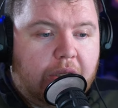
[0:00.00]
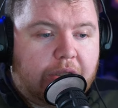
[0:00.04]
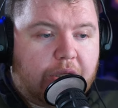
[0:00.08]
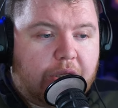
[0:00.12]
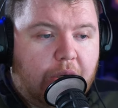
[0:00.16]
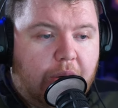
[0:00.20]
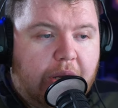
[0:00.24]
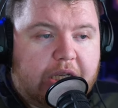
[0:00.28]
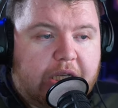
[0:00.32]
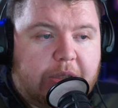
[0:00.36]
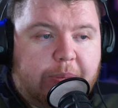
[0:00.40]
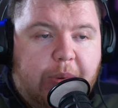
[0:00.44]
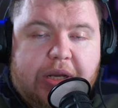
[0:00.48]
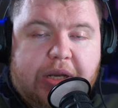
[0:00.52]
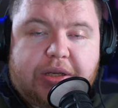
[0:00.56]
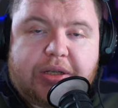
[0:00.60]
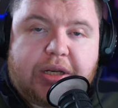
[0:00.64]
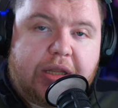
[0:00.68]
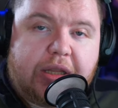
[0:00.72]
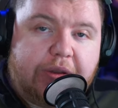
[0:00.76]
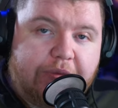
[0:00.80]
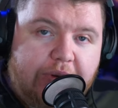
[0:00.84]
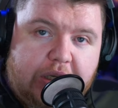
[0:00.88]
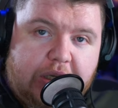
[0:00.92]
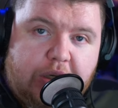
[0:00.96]
So I expect
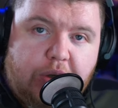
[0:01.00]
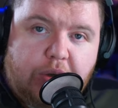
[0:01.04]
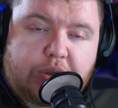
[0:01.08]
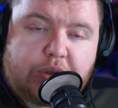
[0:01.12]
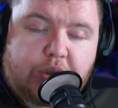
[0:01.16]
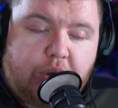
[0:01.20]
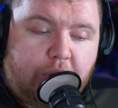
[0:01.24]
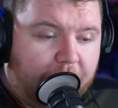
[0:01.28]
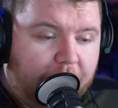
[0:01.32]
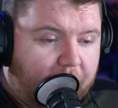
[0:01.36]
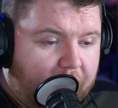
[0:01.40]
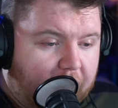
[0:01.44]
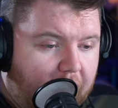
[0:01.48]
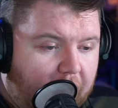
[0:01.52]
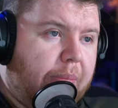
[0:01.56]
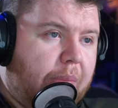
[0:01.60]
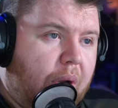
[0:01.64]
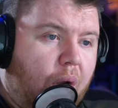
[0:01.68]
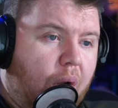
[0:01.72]
daily videos over there.